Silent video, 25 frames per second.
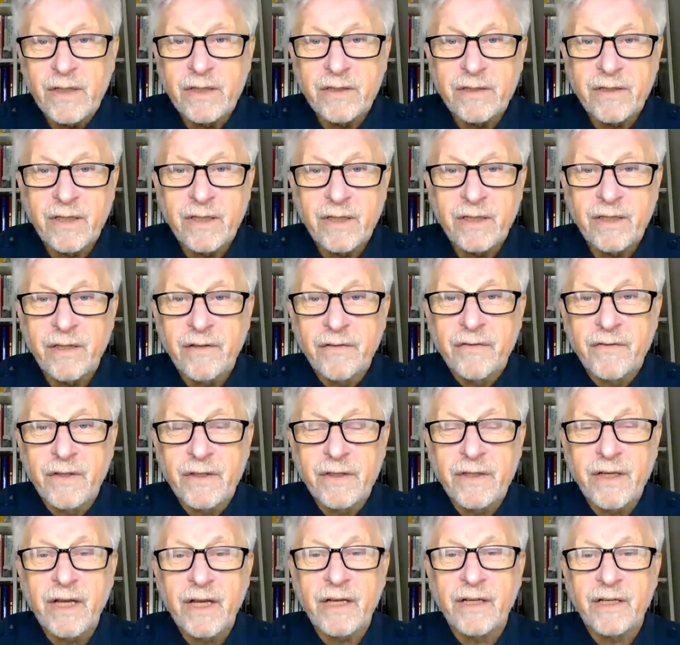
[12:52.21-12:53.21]
And if the
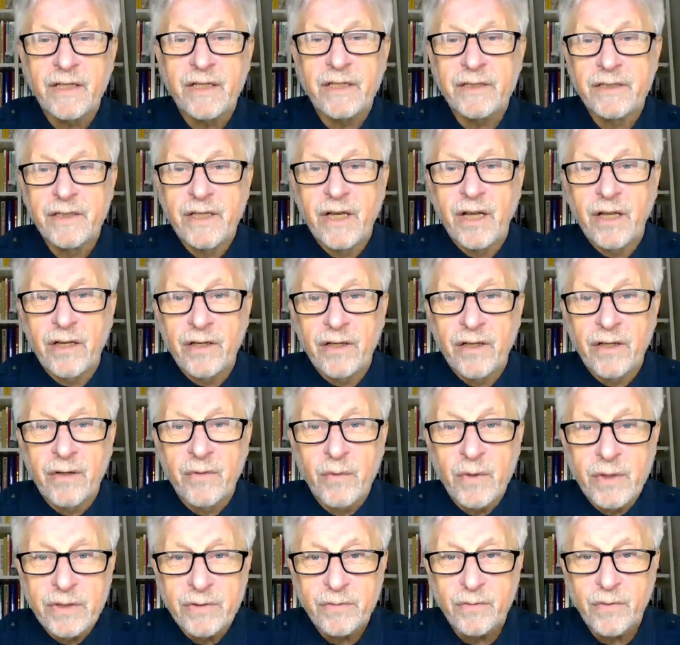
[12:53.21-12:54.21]
necklace color
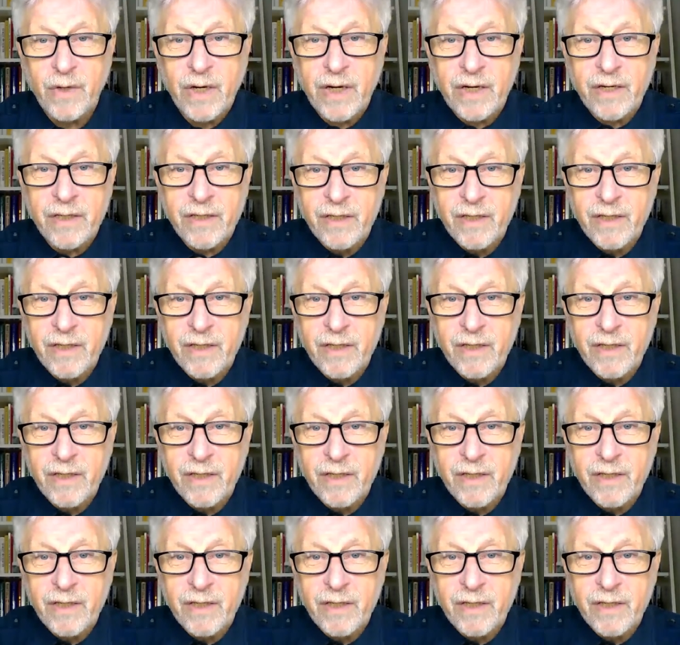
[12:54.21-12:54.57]
was red,